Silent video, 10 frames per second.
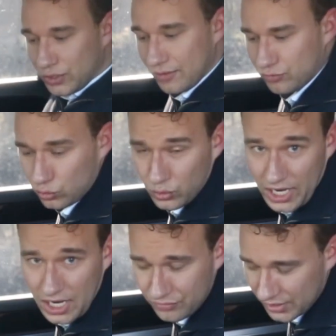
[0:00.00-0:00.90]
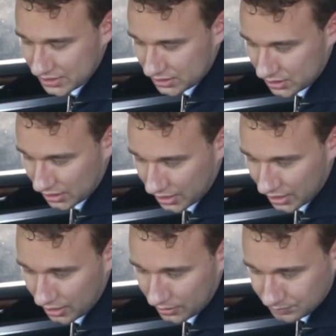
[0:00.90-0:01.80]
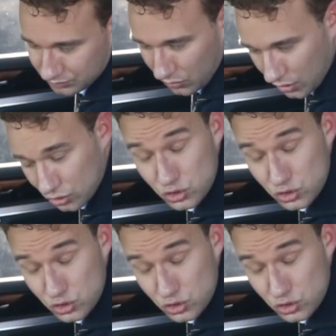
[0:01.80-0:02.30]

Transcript: you have 2 air vents here, a